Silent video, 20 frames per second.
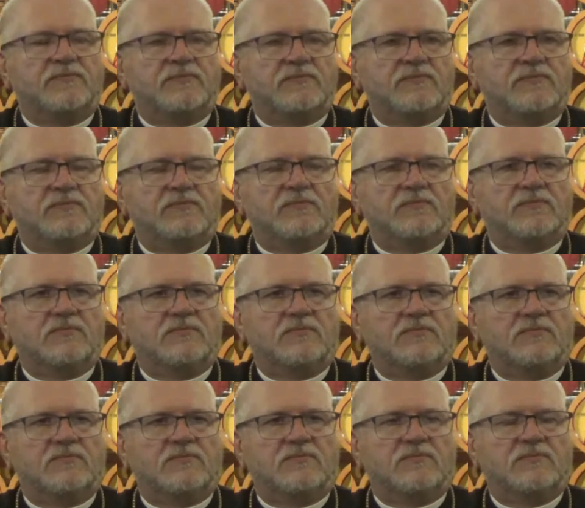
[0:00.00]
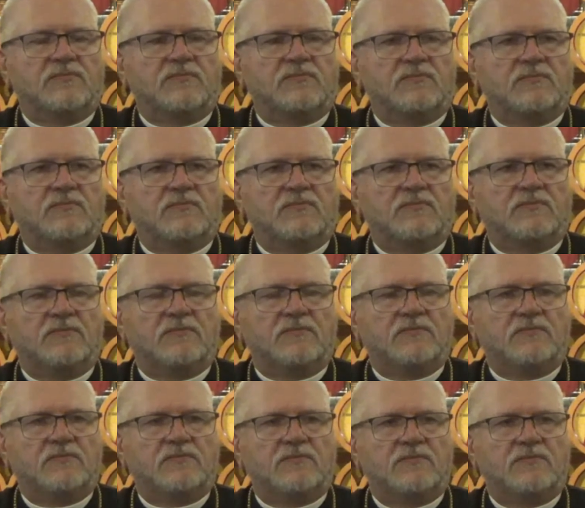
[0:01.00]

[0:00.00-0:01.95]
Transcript: (no one is talking)